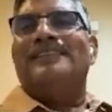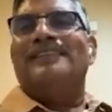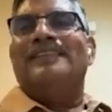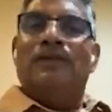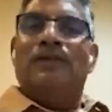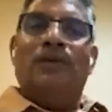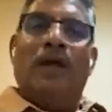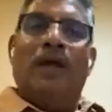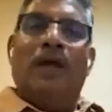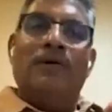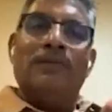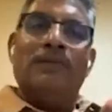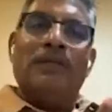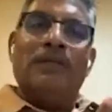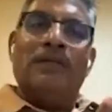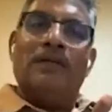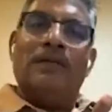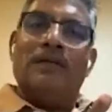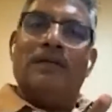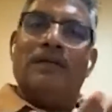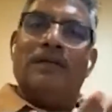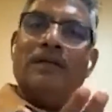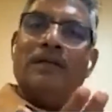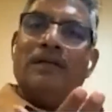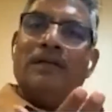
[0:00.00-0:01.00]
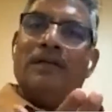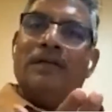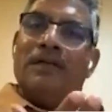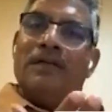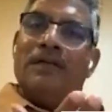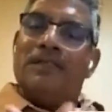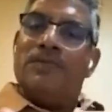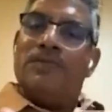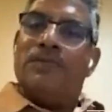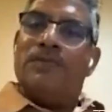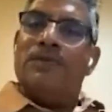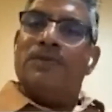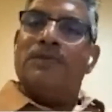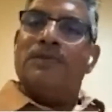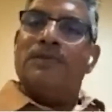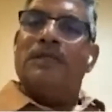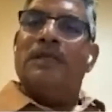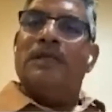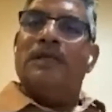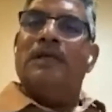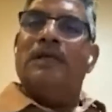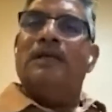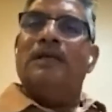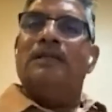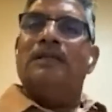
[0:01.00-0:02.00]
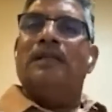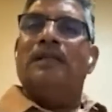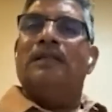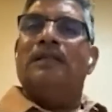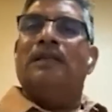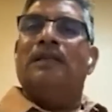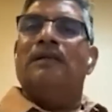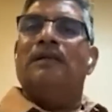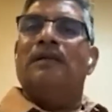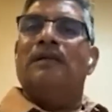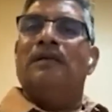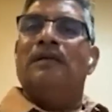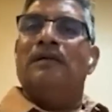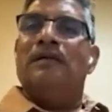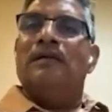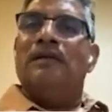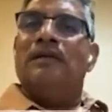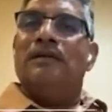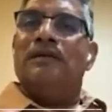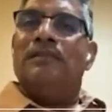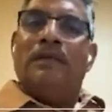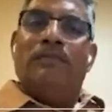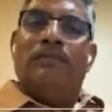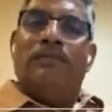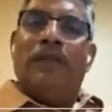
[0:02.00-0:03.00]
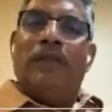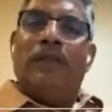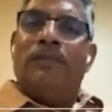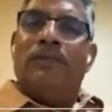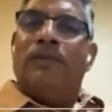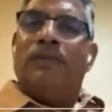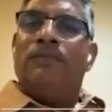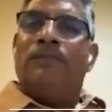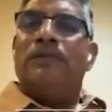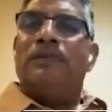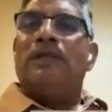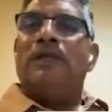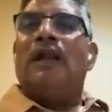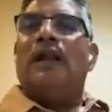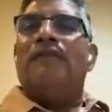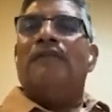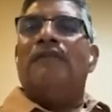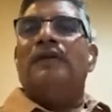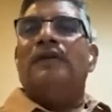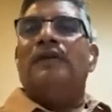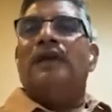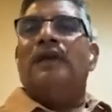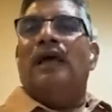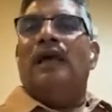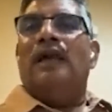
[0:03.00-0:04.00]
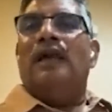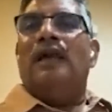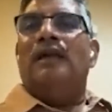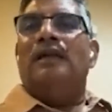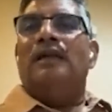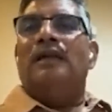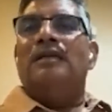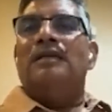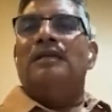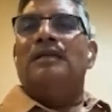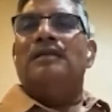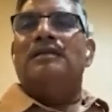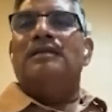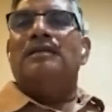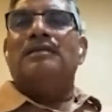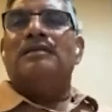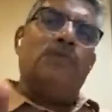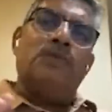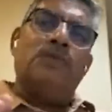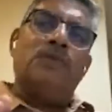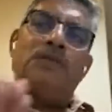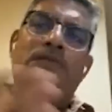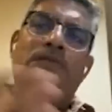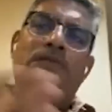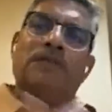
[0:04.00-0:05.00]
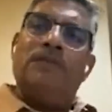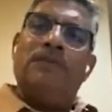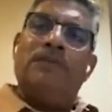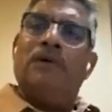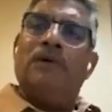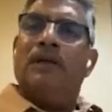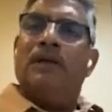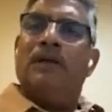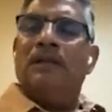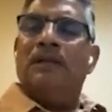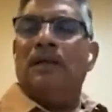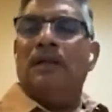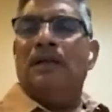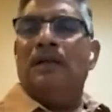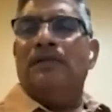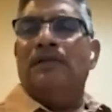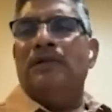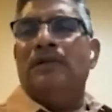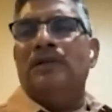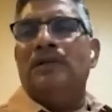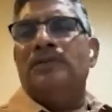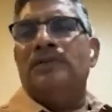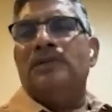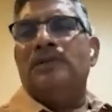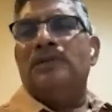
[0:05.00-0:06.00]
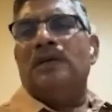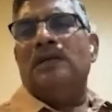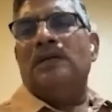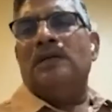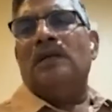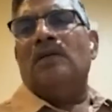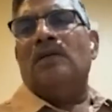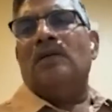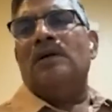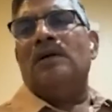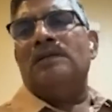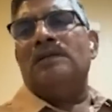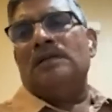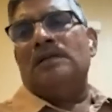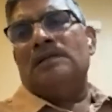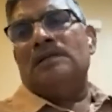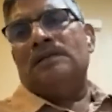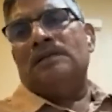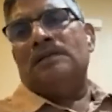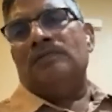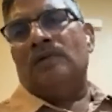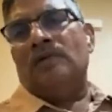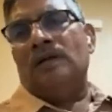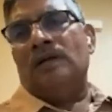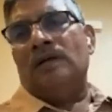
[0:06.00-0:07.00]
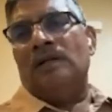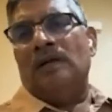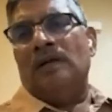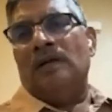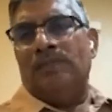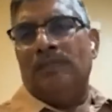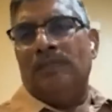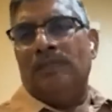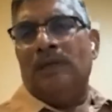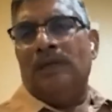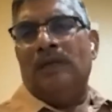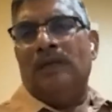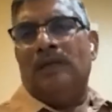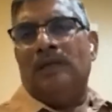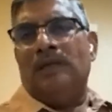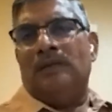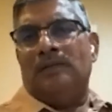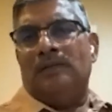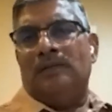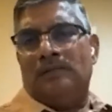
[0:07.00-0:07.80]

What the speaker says: You have the disputes there, then the minimum traffic guarantees. Most of them are in the revenues and the losses what they are making.